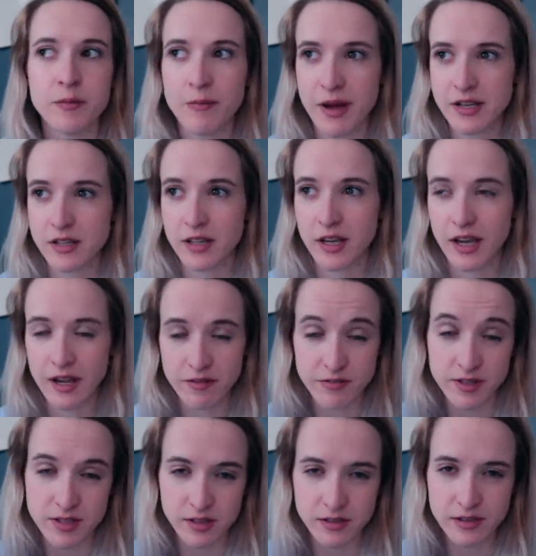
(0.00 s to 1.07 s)
mentally and
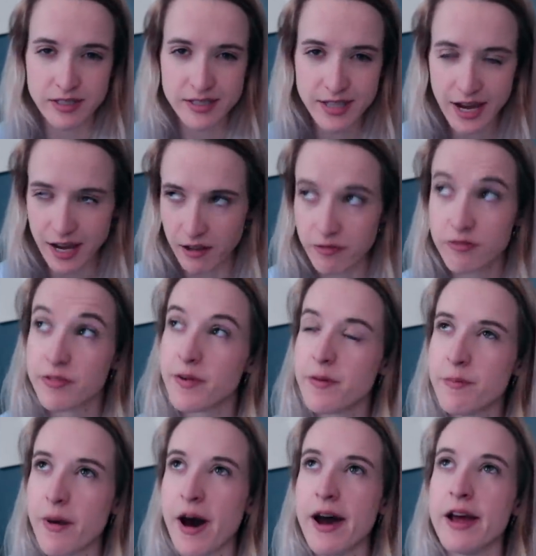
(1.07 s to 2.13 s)
physically safe.
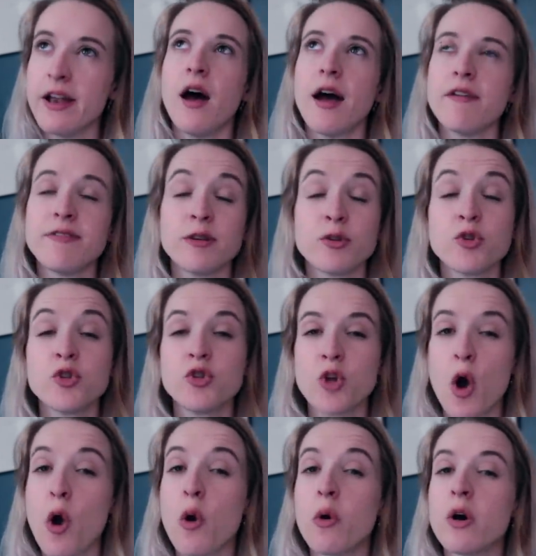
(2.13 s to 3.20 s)
But I feel
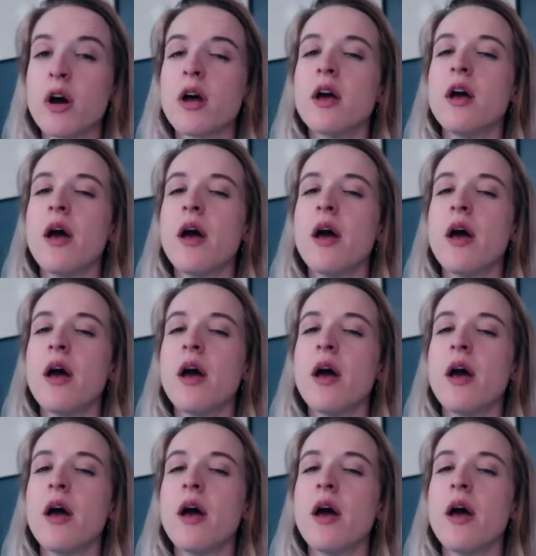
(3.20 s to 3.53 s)
so